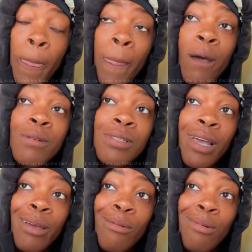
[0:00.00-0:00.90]
and was
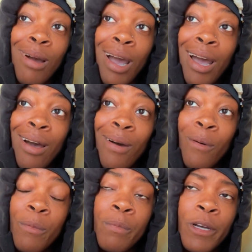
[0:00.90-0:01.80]
like,
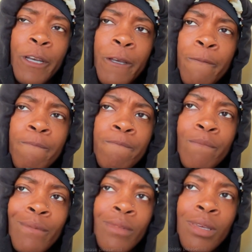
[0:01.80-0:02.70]
wow, but
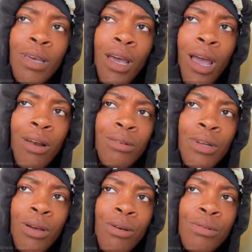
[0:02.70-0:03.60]
I
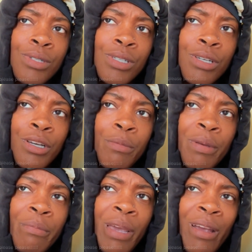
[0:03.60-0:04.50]
don't know. She could
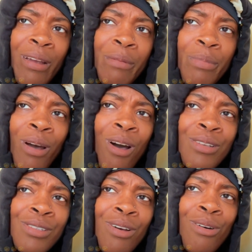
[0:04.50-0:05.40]
be married. But
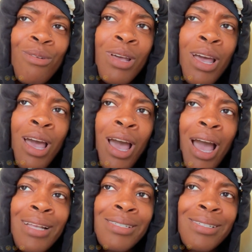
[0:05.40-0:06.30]
also,
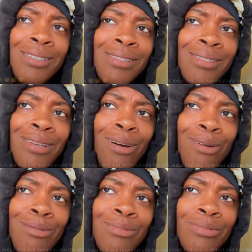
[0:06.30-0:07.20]
I just
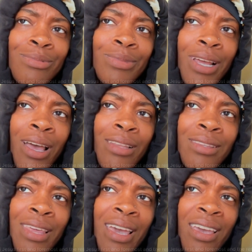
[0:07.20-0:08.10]
don't
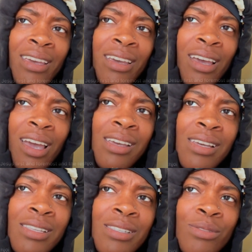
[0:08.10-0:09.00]
think
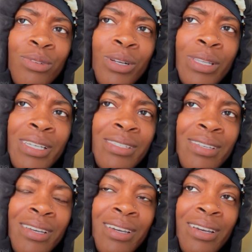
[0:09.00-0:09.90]
it's
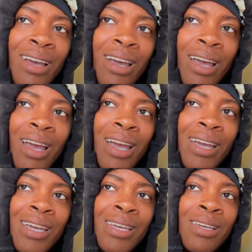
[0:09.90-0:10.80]
realistic.
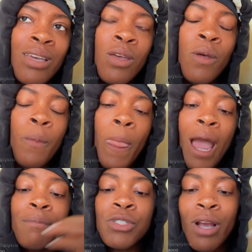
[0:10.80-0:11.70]
I
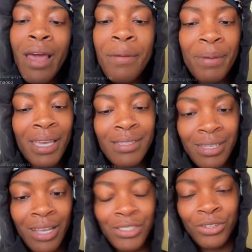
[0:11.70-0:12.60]
I'm trying to be
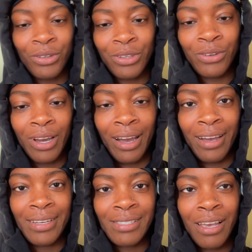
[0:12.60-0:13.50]
intentional, you
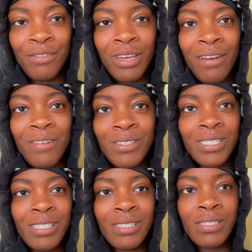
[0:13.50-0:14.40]
guys. Have you ever
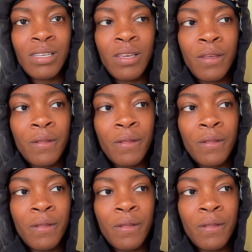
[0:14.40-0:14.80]
just